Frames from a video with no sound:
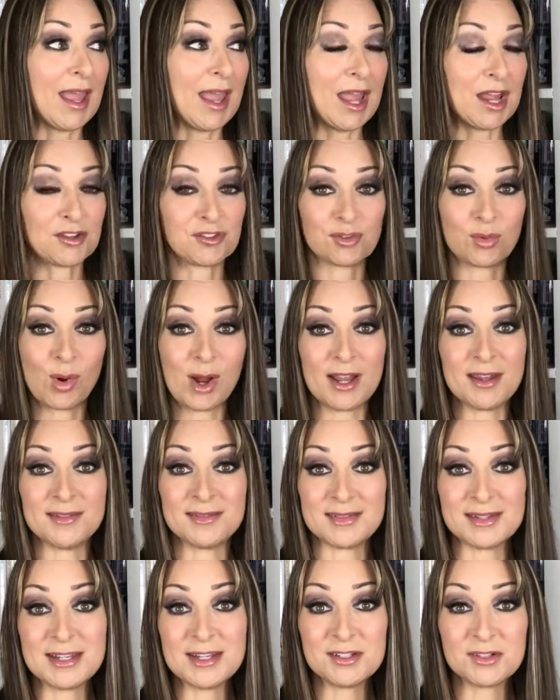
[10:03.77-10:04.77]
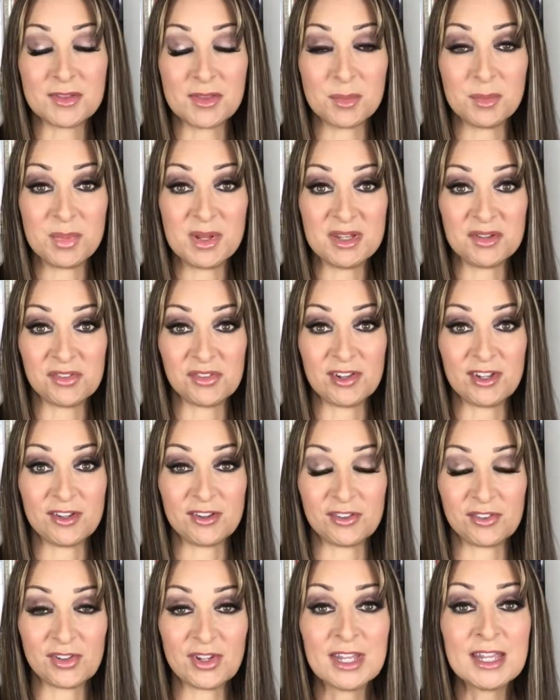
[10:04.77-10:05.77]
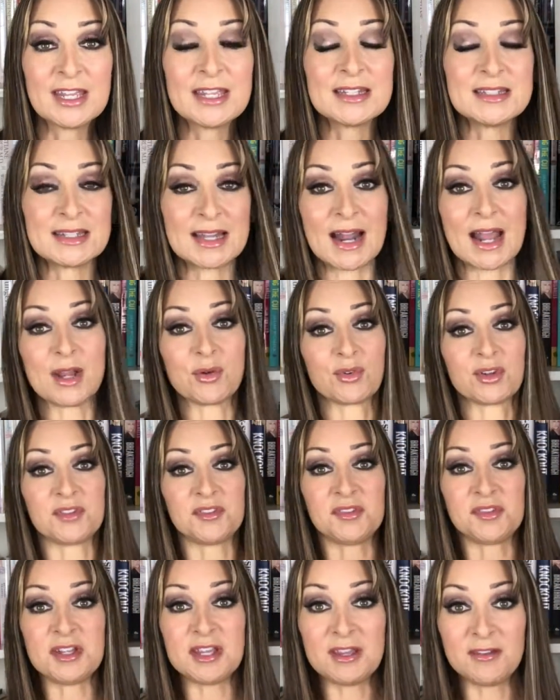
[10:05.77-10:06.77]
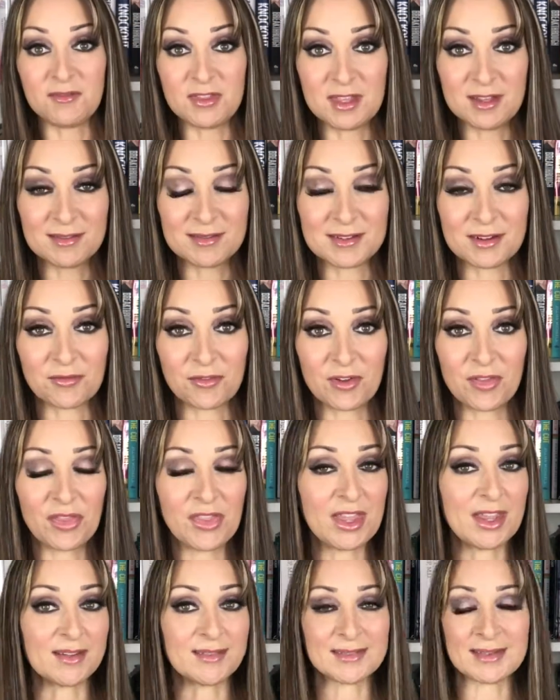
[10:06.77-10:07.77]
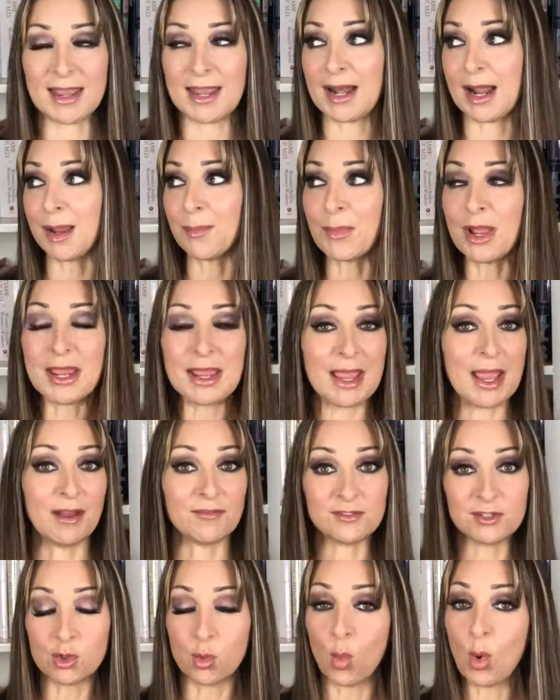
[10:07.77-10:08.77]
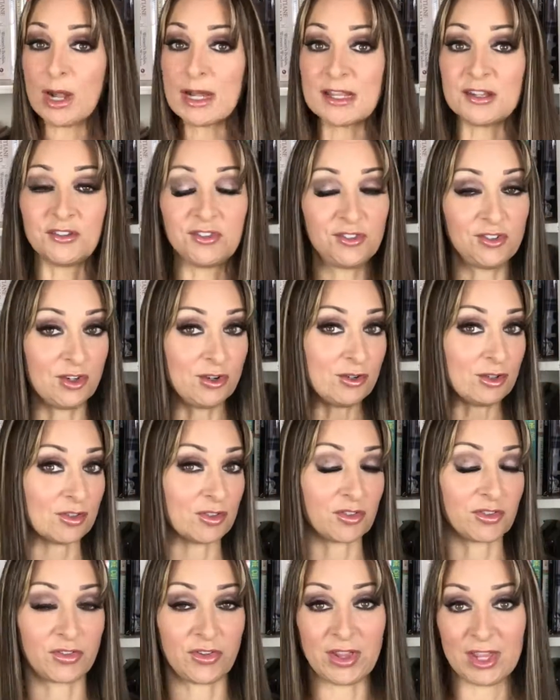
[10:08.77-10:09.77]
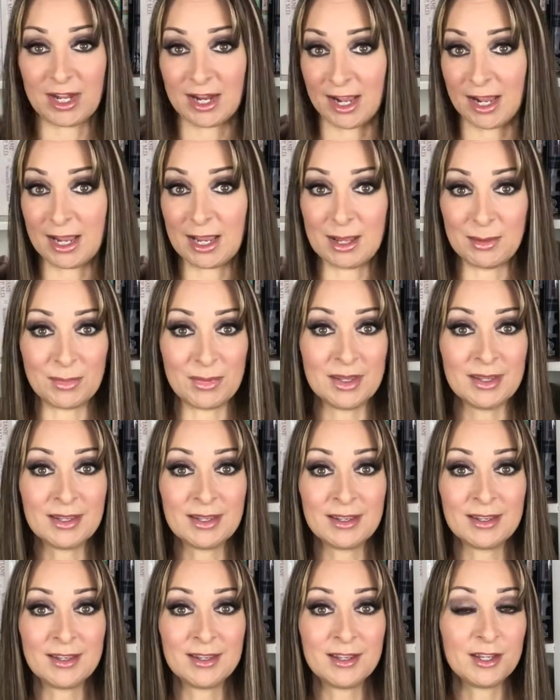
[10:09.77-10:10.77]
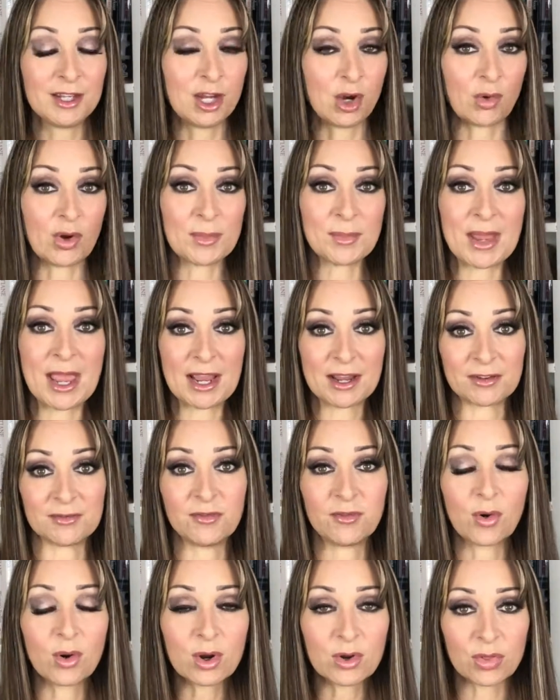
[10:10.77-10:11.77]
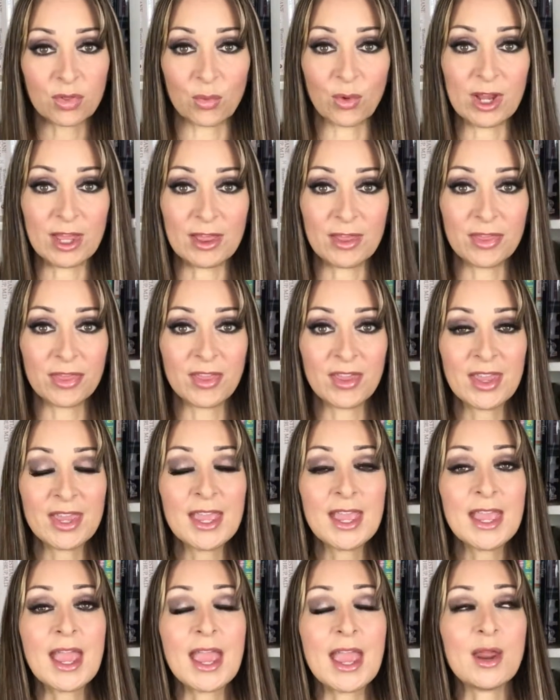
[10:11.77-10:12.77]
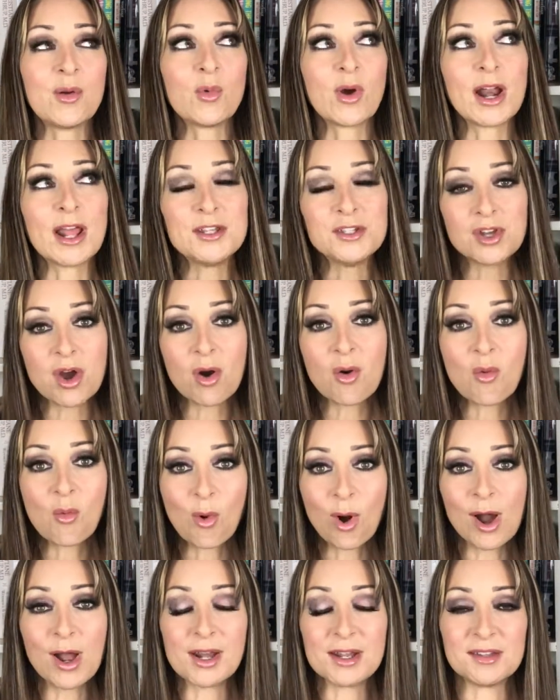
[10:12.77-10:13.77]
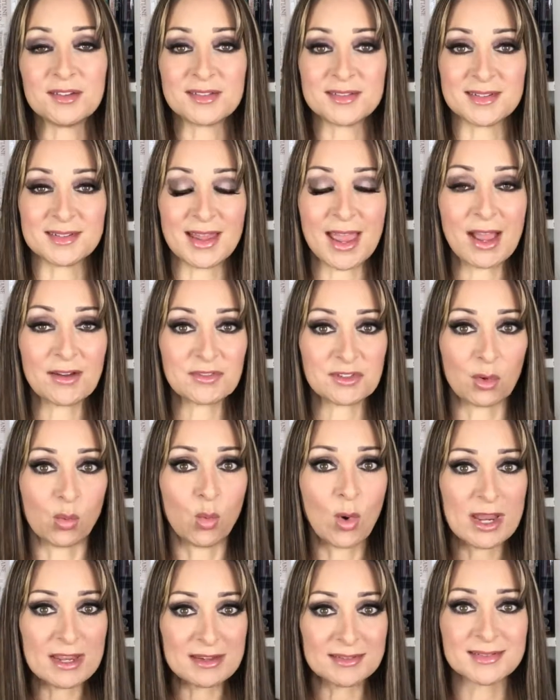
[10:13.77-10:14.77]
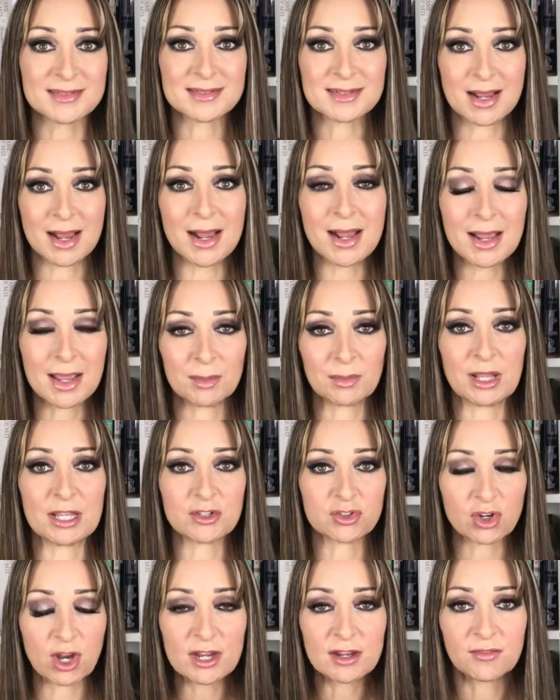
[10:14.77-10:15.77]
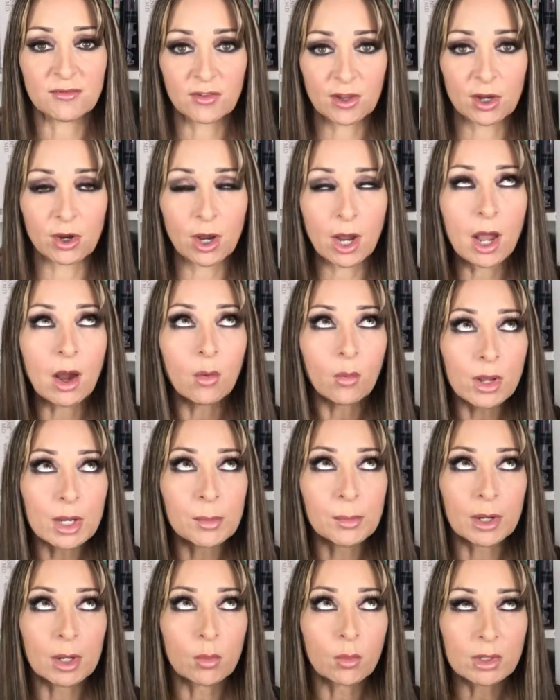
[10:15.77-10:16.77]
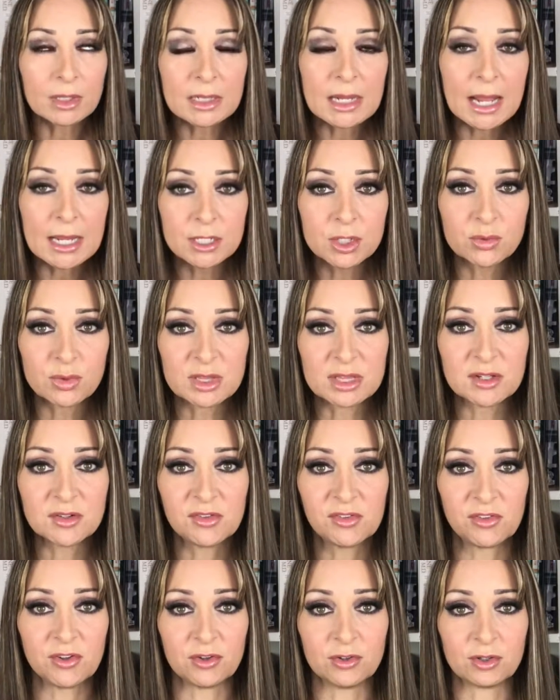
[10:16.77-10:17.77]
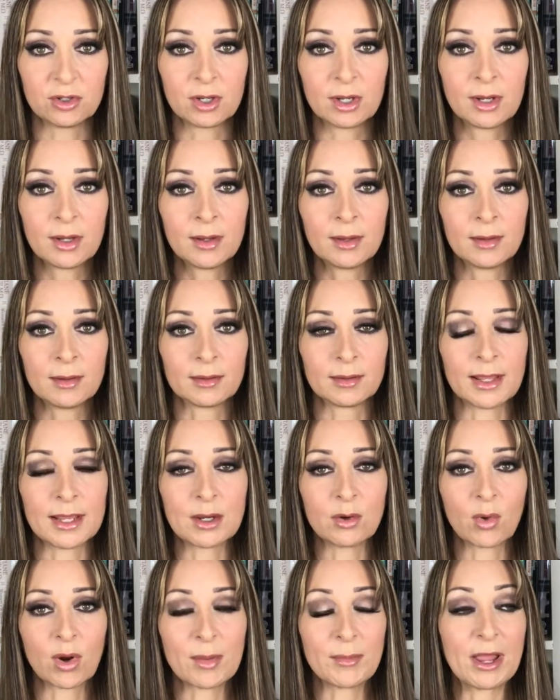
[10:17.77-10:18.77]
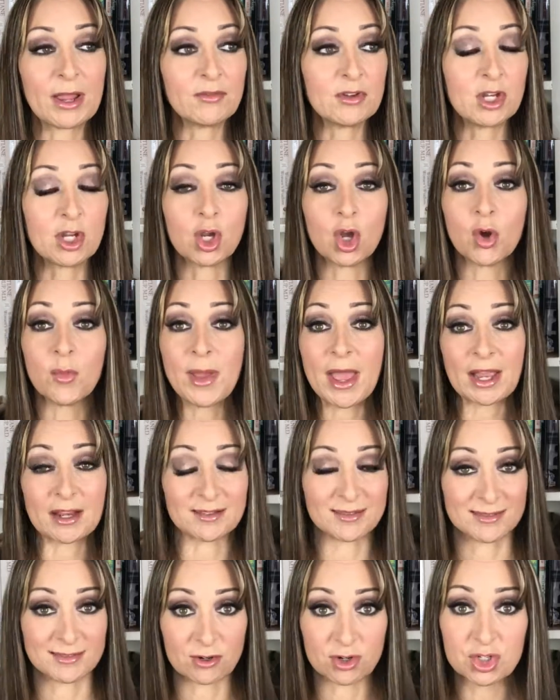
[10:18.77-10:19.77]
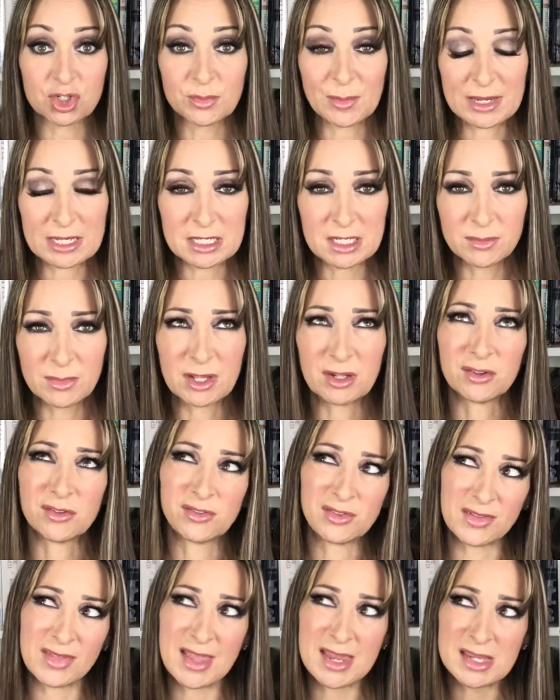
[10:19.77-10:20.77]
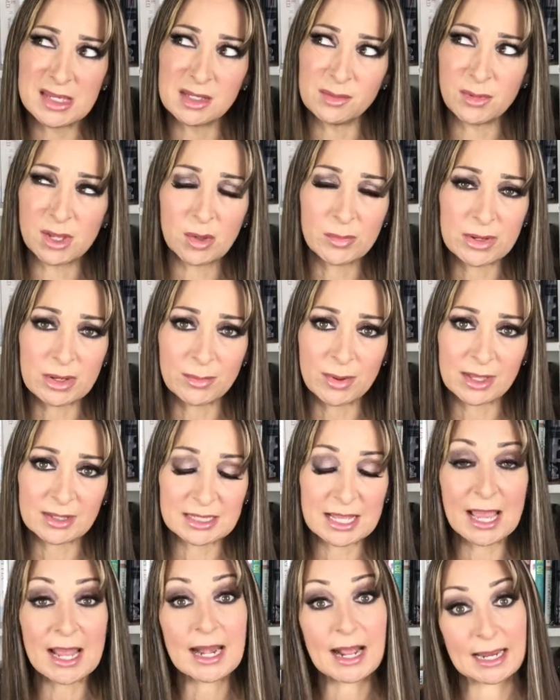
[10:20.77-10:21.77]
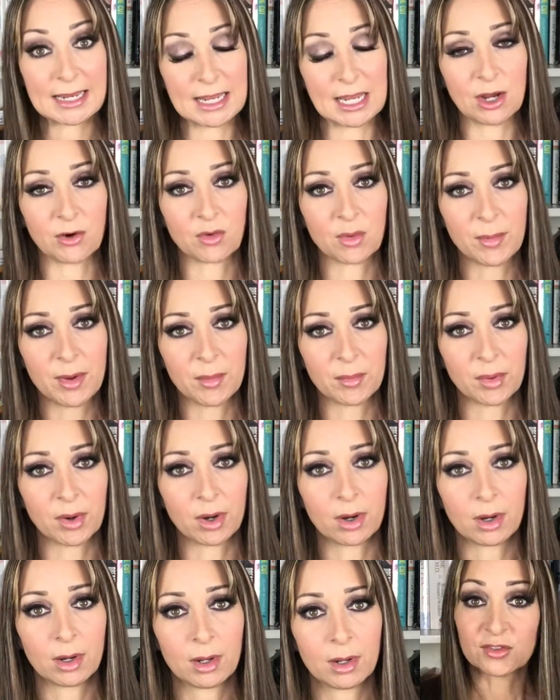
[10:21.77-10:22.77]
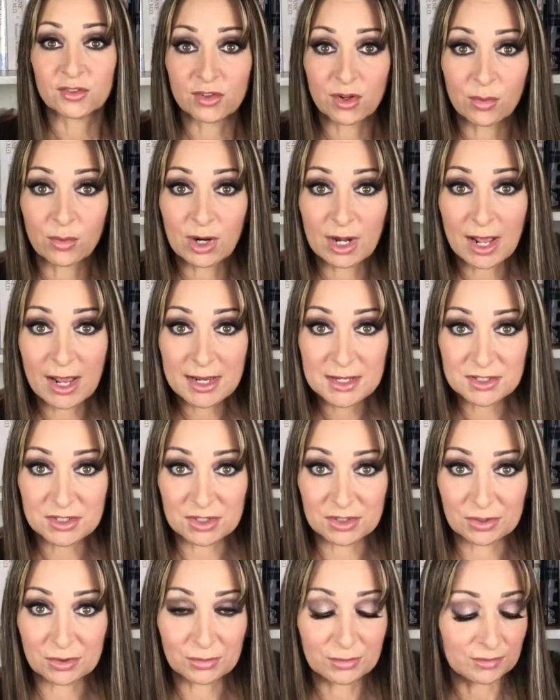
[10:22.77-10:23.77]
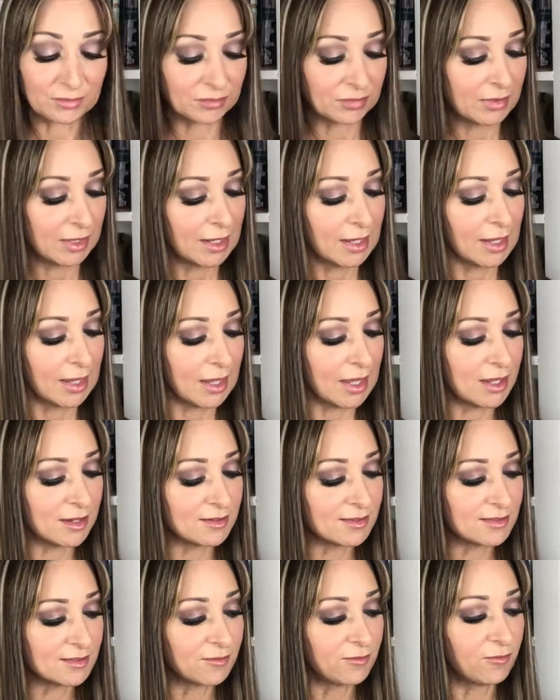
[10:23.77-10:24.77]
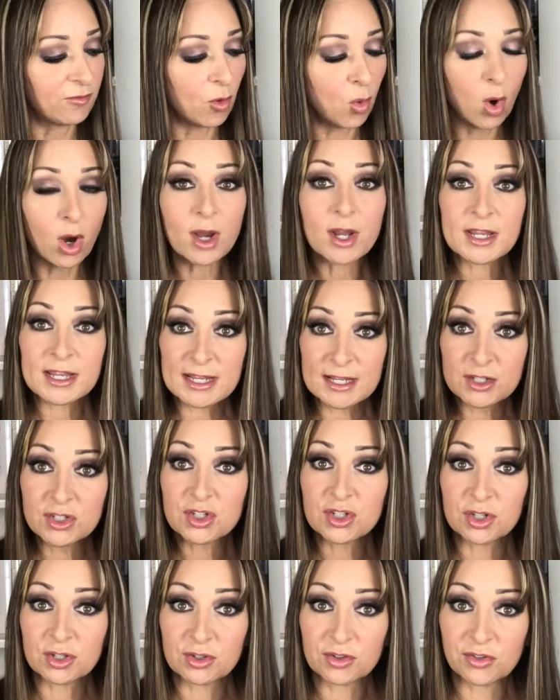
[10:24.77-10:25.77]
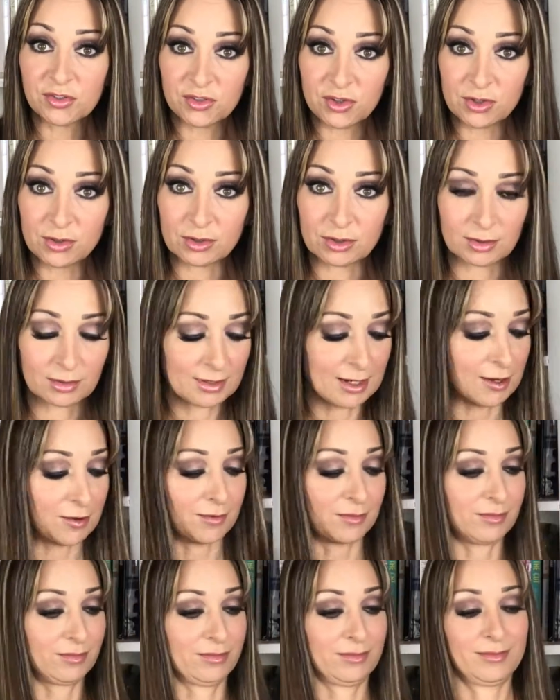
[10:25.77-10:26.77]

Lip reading: XYZ to the business? Did I receive these different things? And I might have 20 students that I'm going back and forth with. And what I don't want is to have to waste time like trying to figure out, wait a minute, what did I do with this student? Like where I'm having to go back and search my emails. Did they email me about that? I can't remember. So what I do is for each student, now